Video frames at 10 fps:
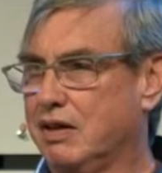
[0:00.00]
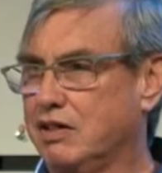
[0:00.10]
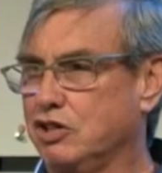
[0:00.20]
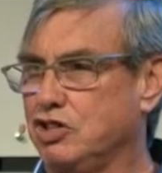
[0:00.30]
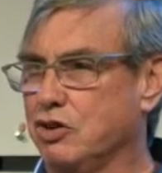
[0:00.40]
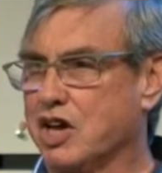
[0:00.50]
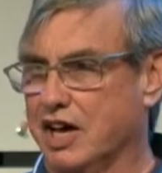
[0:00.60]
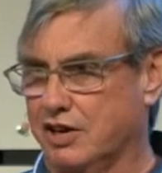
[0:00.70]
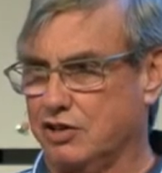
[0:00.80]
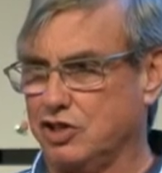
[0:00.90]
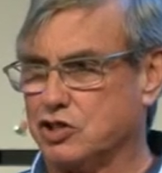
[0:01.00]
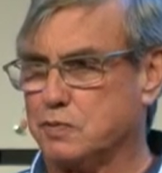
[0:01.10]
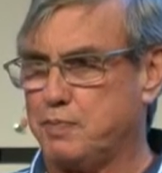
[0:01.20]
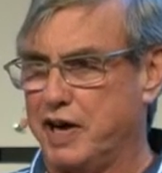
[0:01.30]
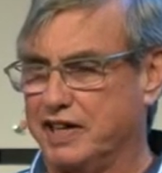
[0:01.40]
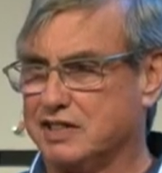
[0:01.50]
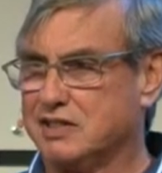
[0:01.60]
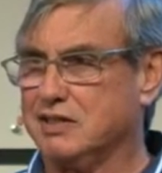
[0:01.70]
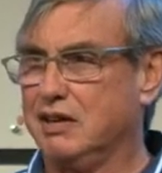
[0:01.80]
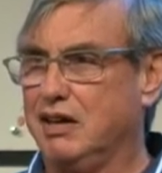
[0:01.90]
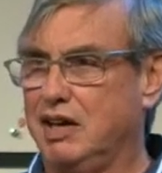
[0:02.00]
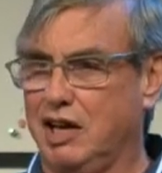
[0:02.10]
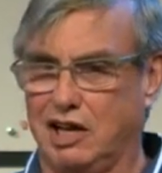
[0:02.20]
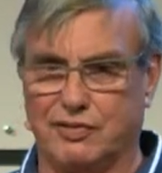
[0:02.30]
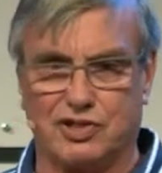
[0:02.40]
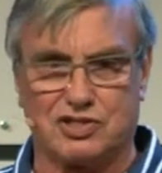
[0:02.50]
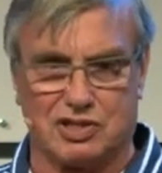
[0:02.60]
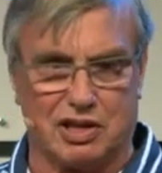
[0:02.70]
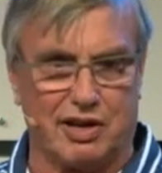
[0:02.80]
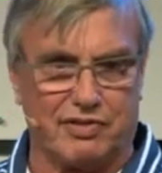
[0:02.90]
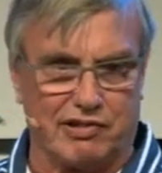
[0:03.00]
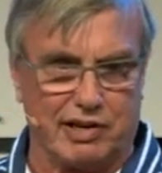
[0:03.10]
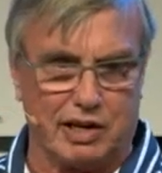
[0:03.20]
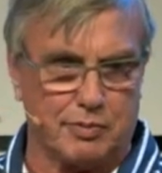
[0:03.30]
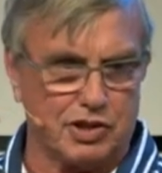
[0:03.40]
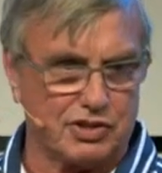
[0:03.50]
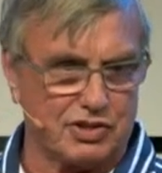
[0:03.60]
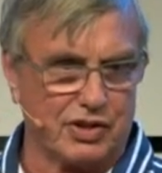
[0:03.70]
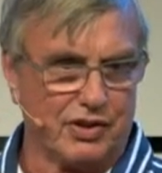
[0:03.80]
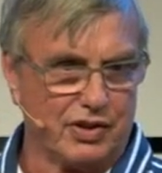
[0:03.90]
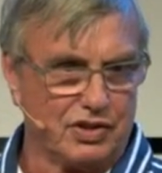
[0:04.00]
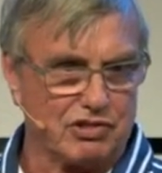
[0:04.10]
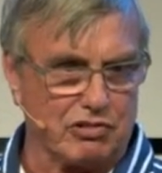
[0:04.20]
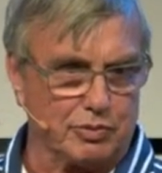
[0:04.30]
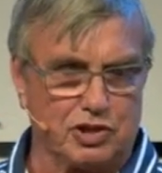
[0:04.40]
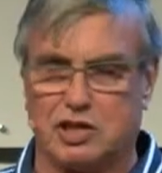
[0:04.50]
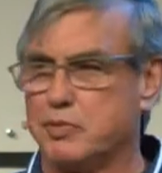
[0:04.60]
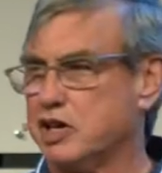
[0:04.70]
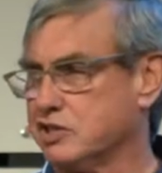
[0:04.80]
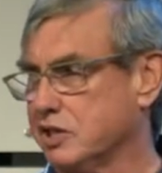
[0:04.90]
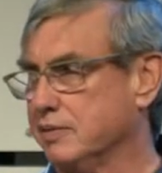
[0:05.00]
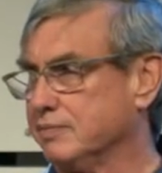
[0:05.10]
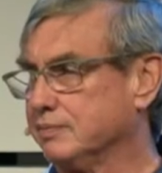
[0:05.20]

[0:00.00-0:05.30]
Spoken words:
that you cannot expect any of us to love our enemies. Scripture demands it.